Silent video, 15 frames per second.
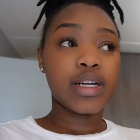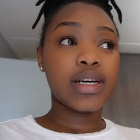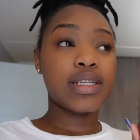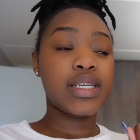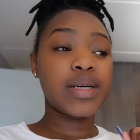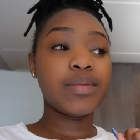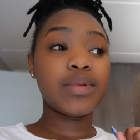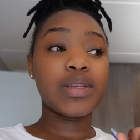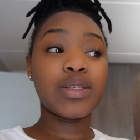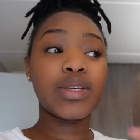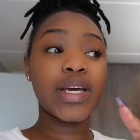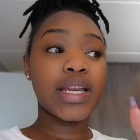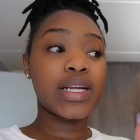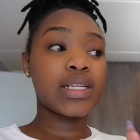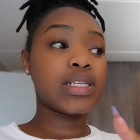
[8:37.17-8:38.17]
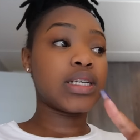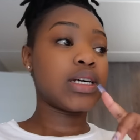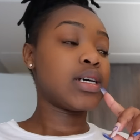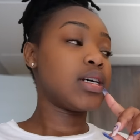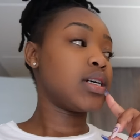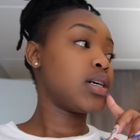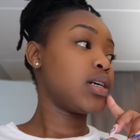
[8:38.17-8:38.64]
attempt to edit
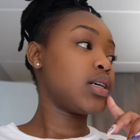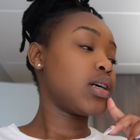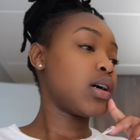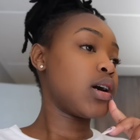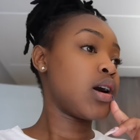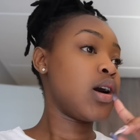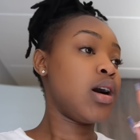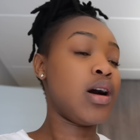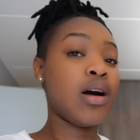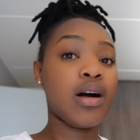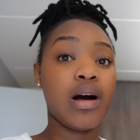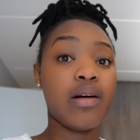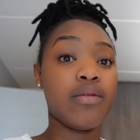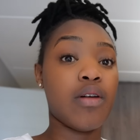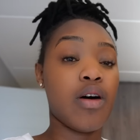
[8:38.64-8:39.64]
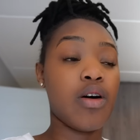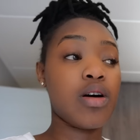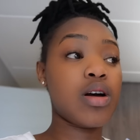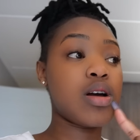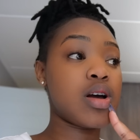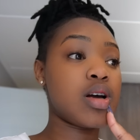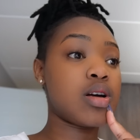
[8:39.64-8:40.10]
a vlog.